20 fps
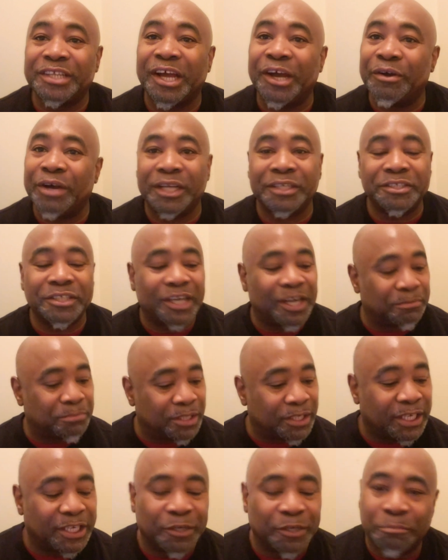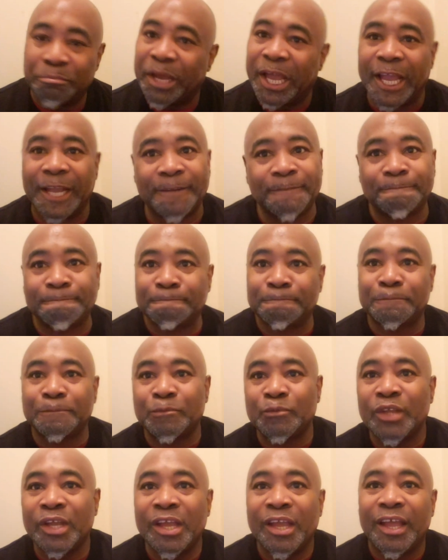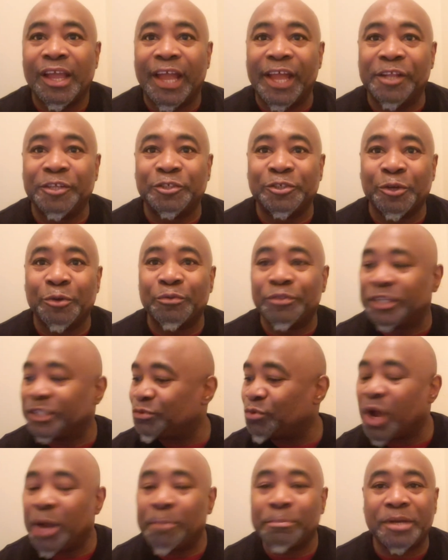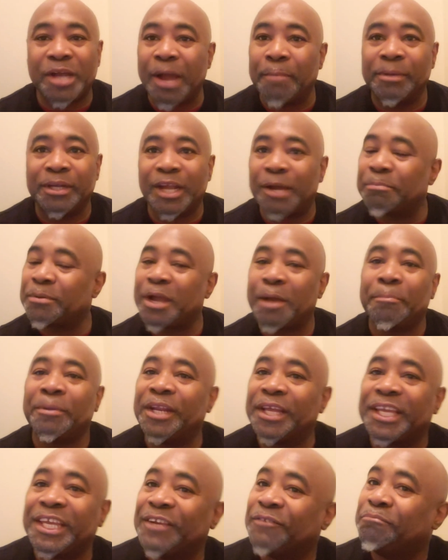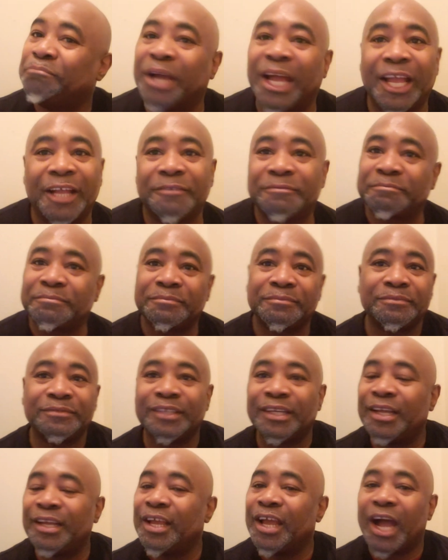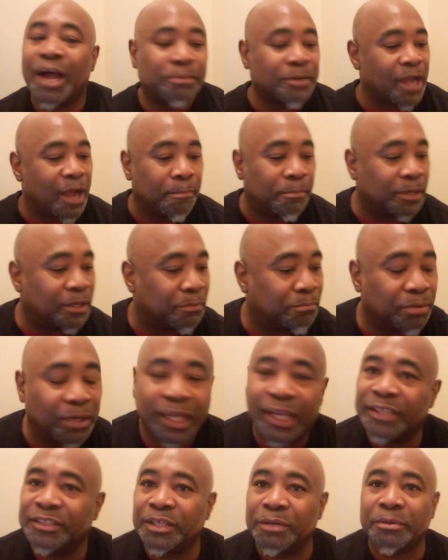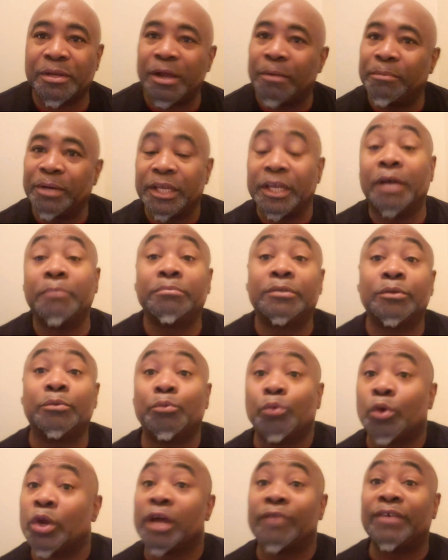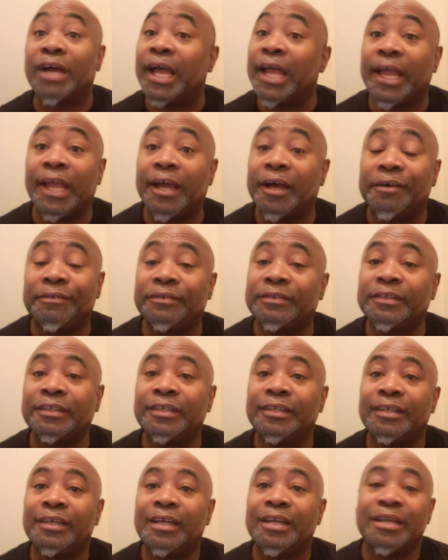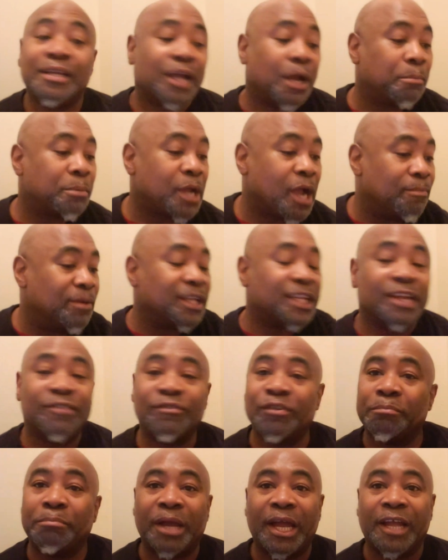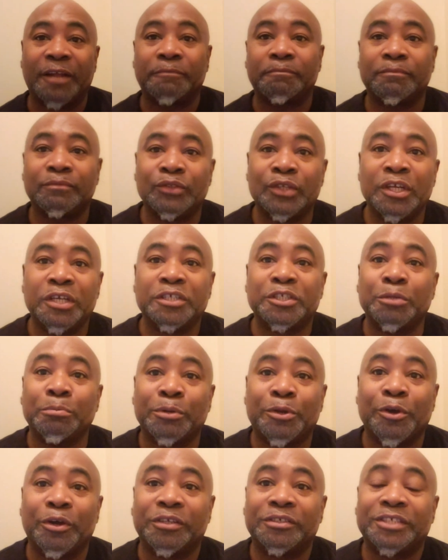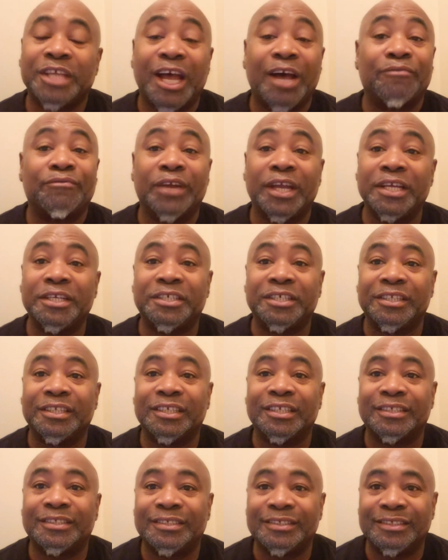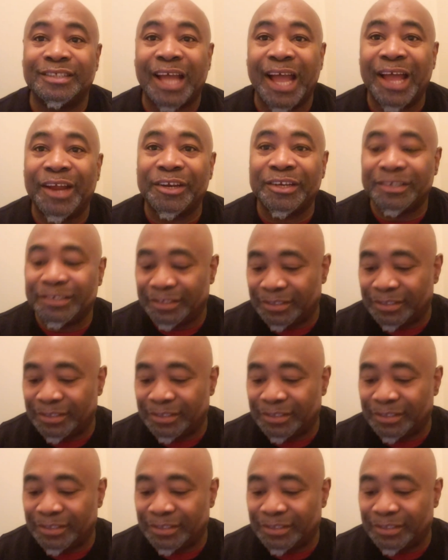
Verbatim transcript: now our job to give back. And so this way, I'm coming to give back. I'm coming to bless. I'm coming to help. Whatever I have, I'm coming to give it back. See, because salvation is not